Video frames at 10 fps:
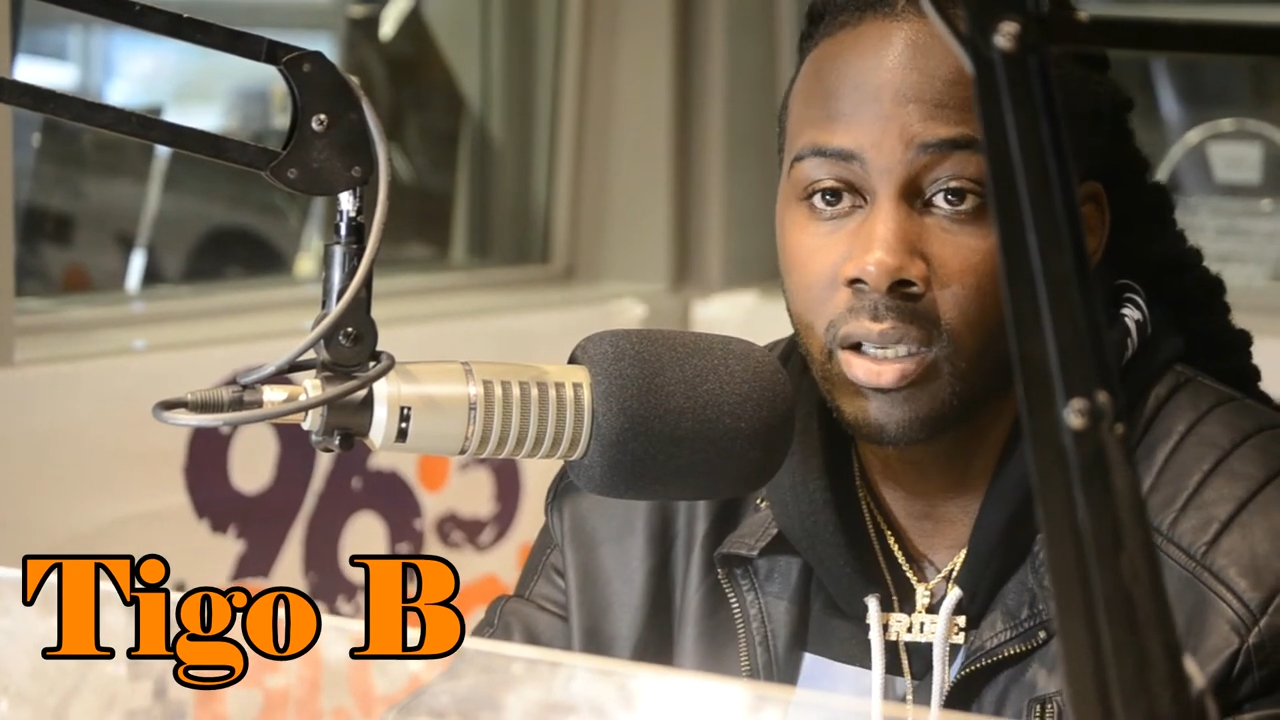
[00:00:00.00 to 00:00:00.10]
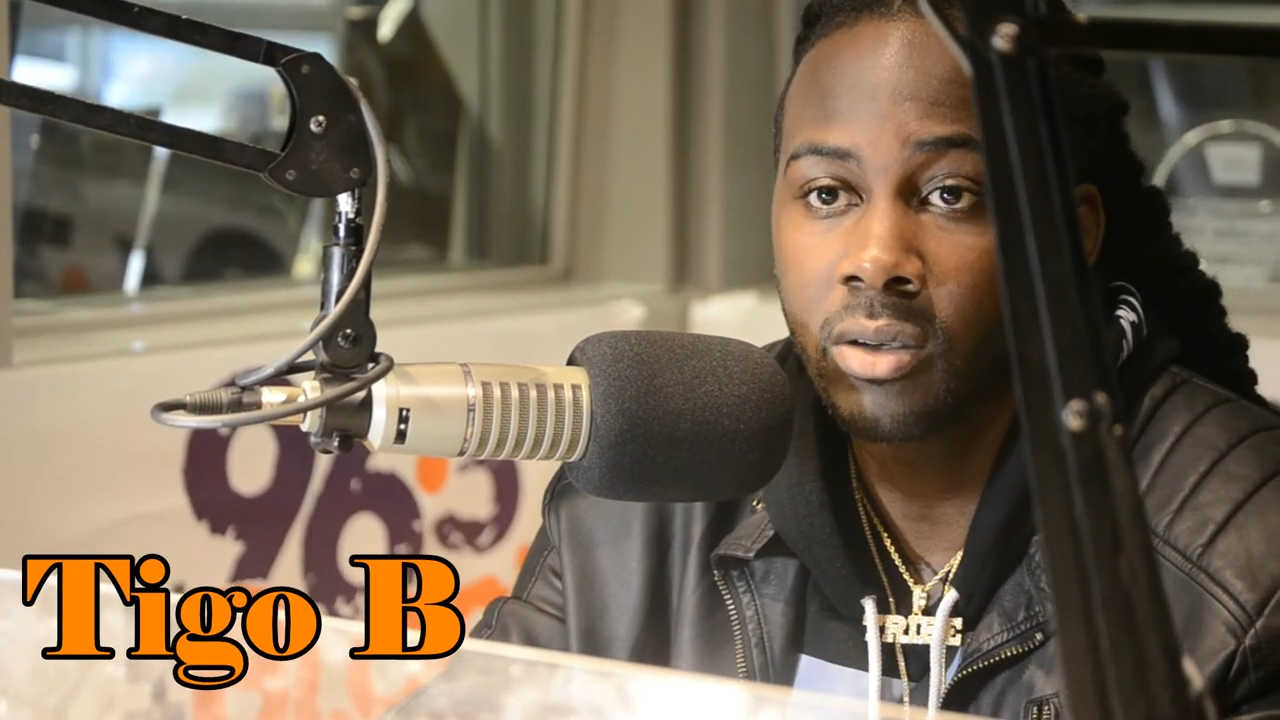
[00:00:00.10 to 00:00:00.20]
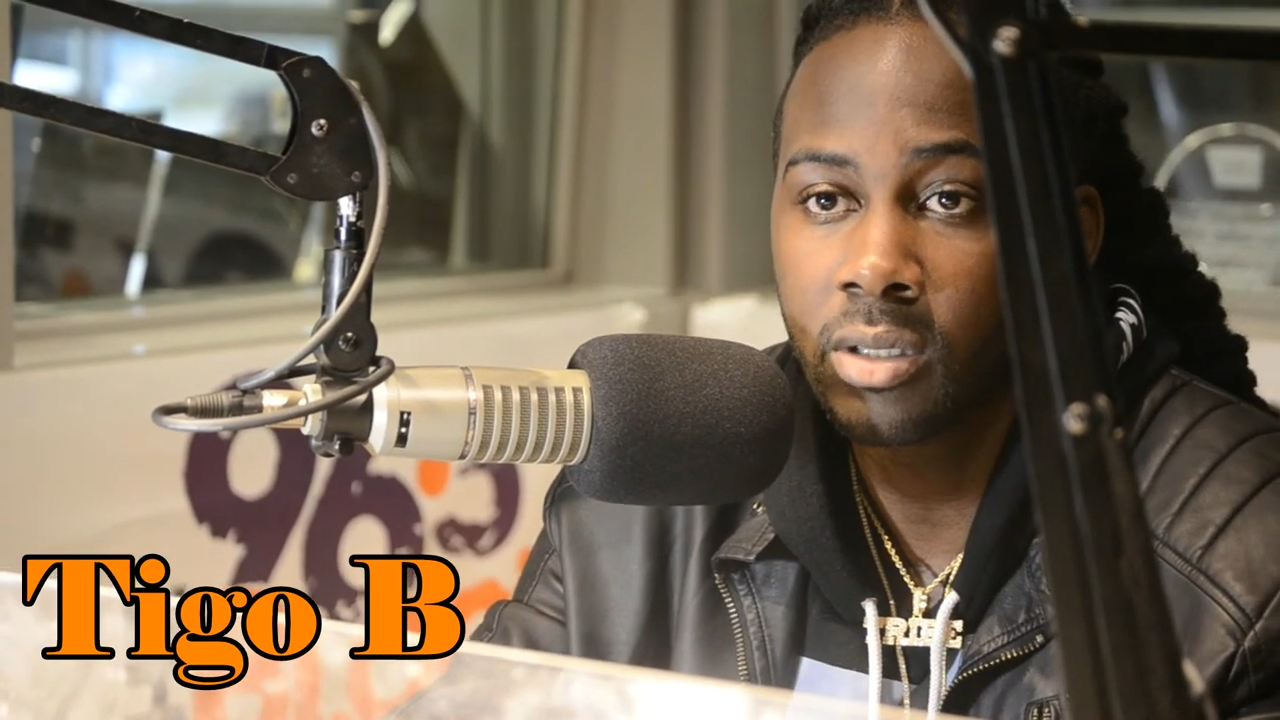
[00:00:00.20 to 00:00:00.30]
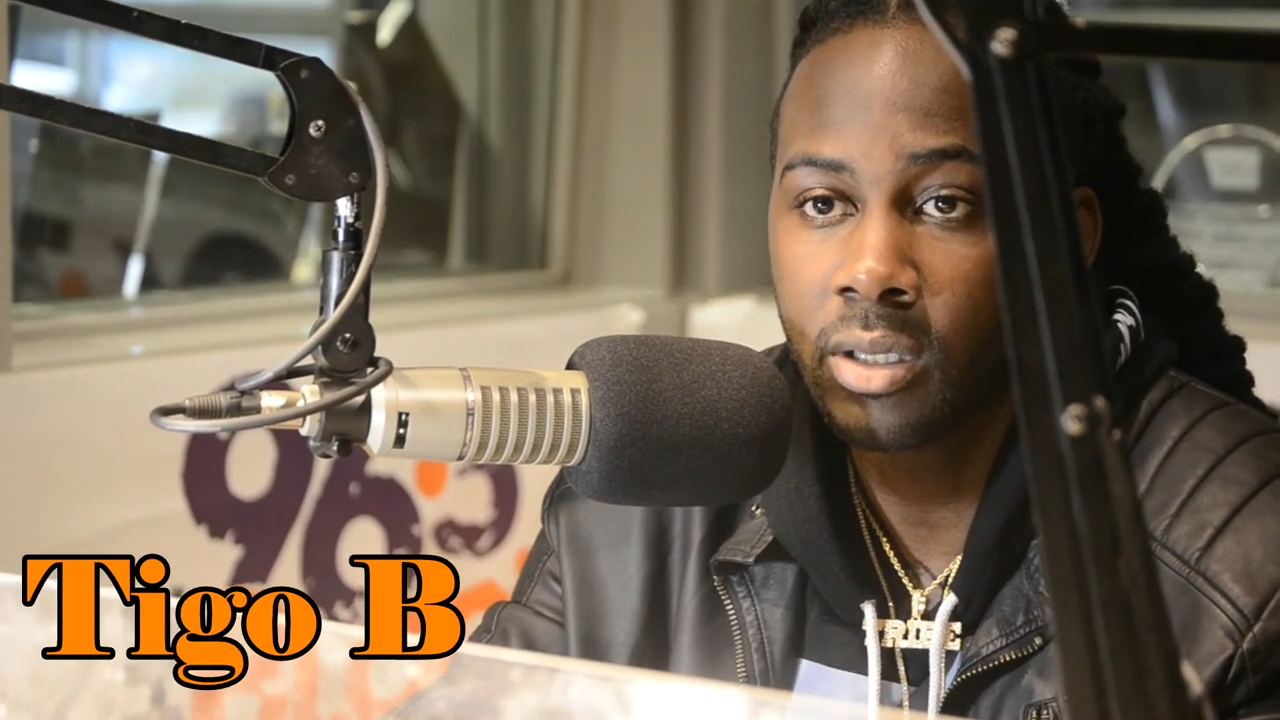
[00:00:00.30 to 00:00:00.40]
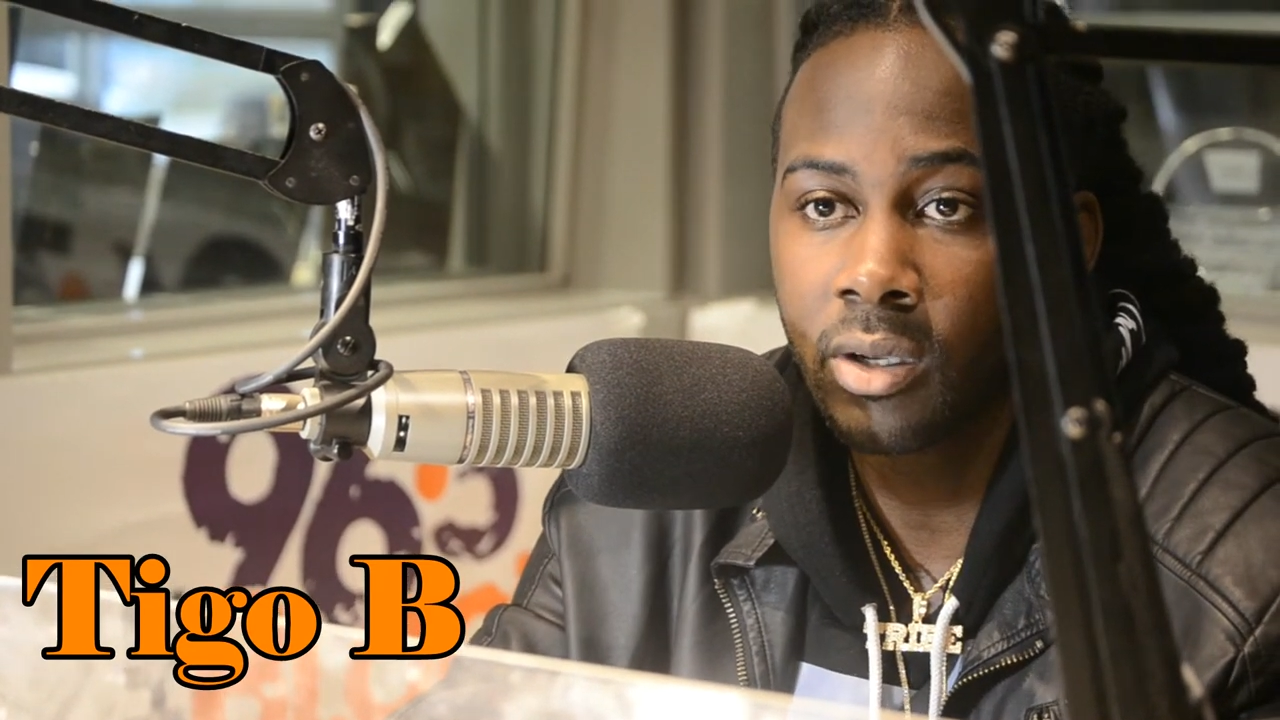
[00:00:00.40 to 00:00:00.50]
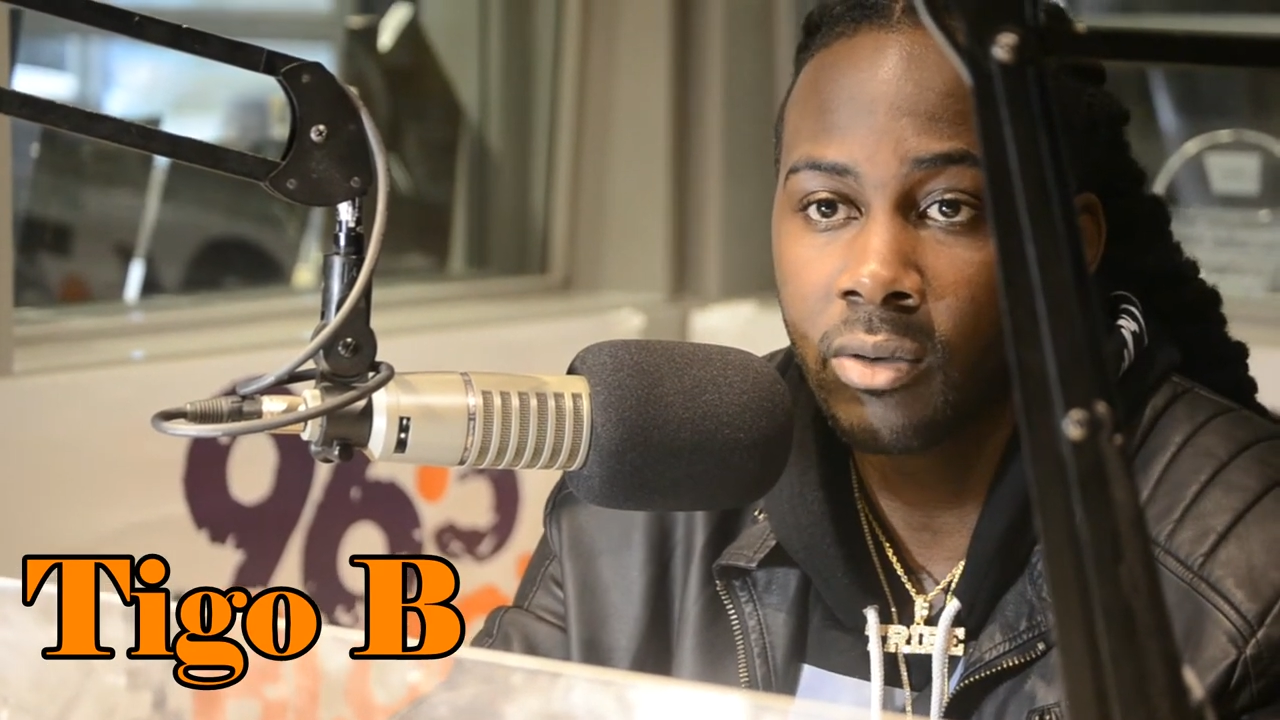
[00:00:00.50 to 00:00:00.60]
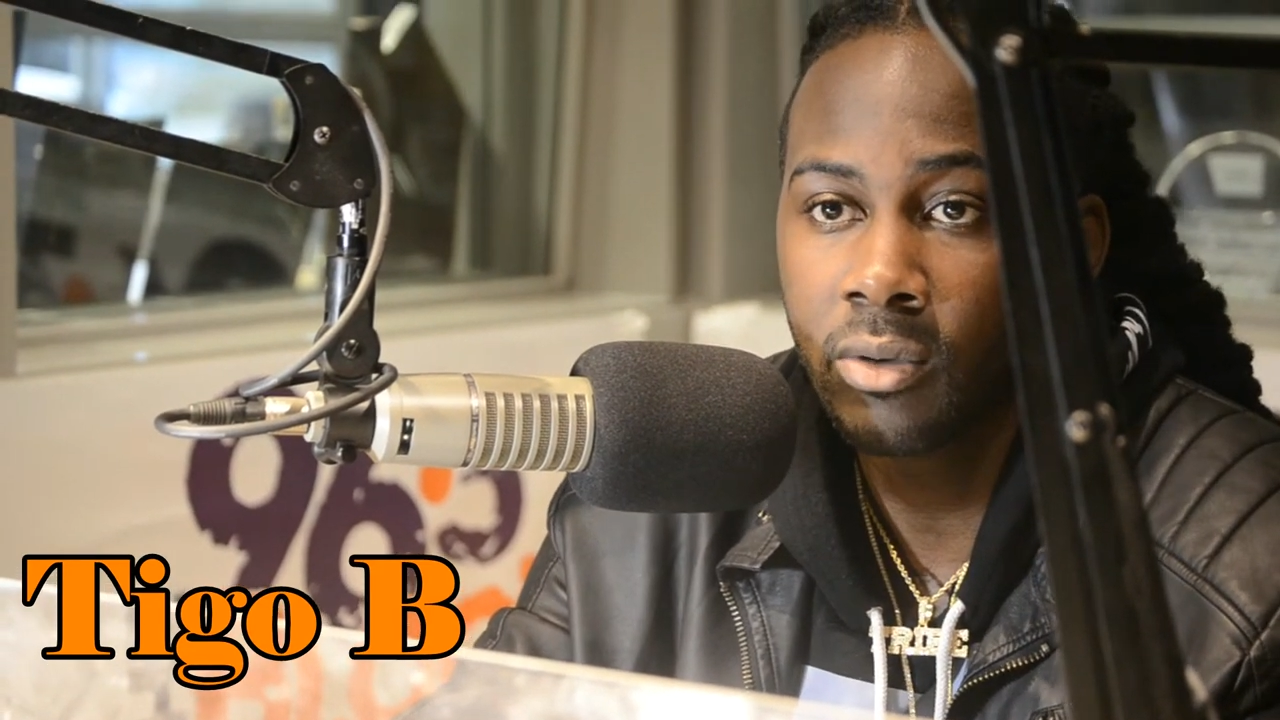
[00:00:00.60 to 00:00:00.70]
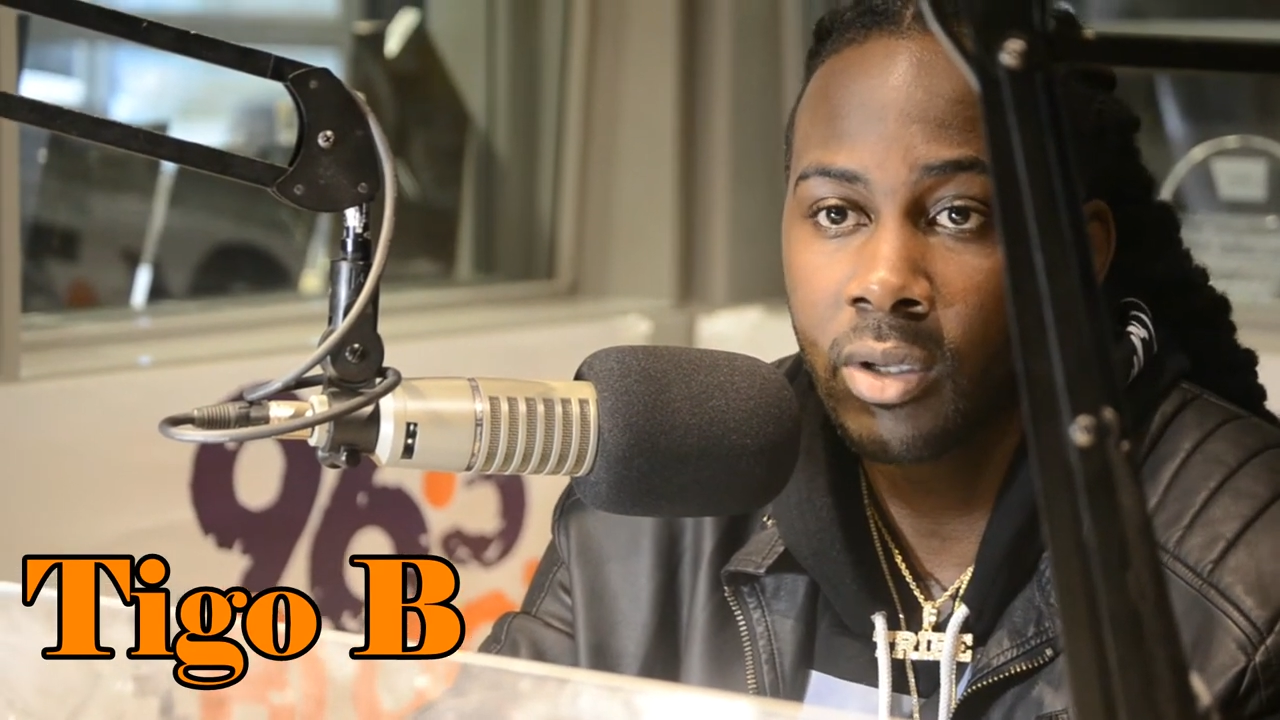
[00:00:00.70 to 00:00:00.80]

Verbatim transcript: yourself,